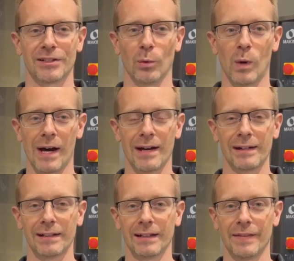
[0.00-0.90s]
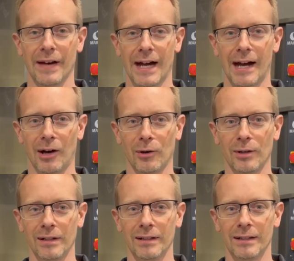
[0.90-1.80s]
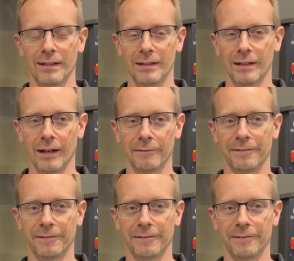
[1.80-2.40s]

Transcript: the why and the how of